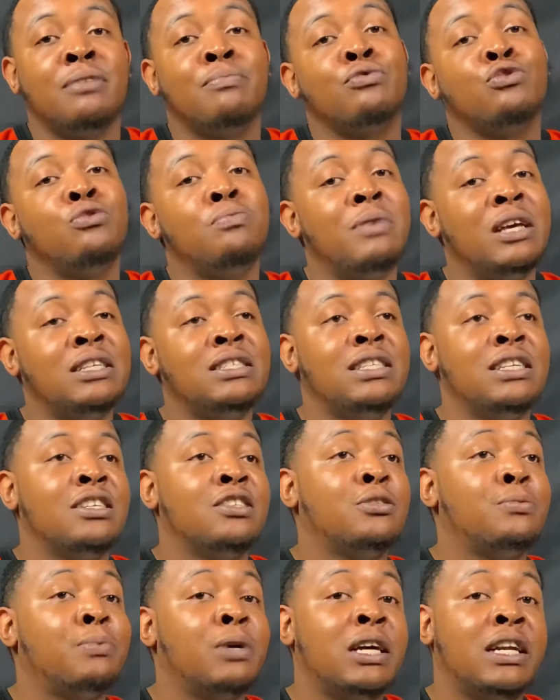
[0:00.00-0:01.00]
you may see a
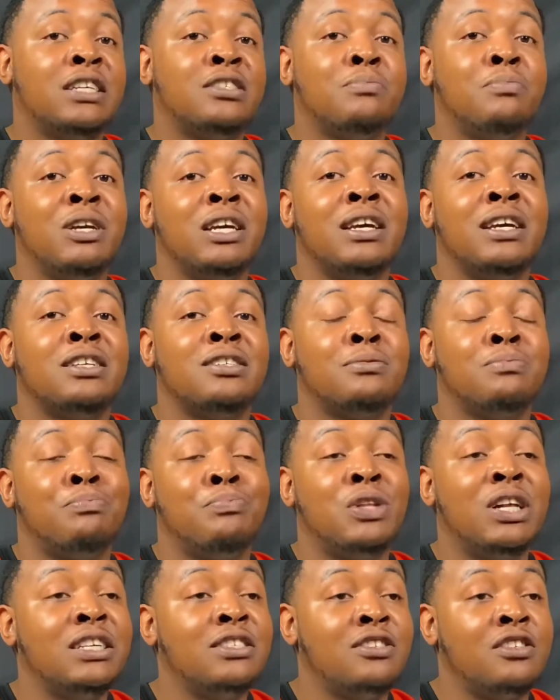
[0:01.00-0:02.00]
spread as big as
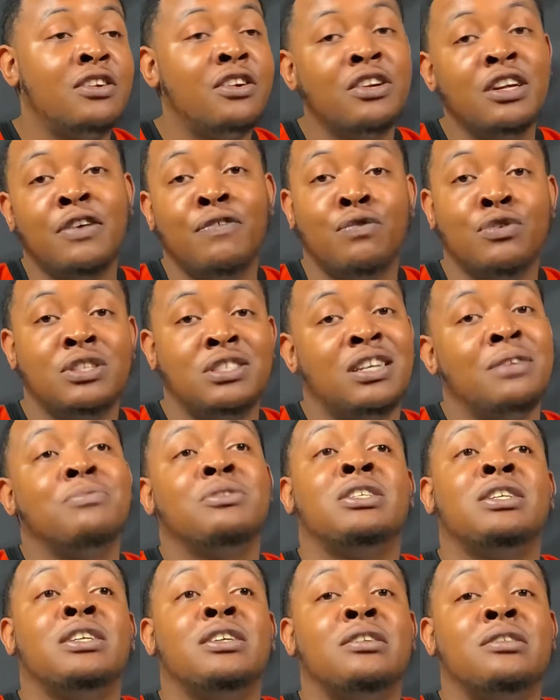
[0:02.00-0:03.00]
+30 for some
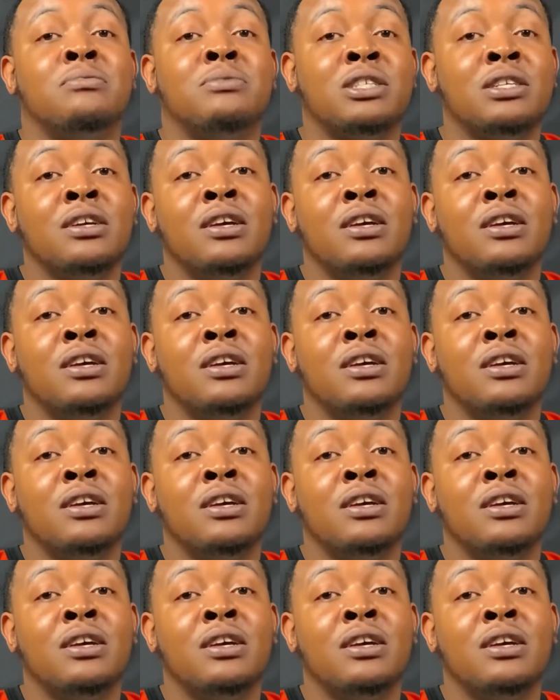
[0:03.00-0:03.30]
teams.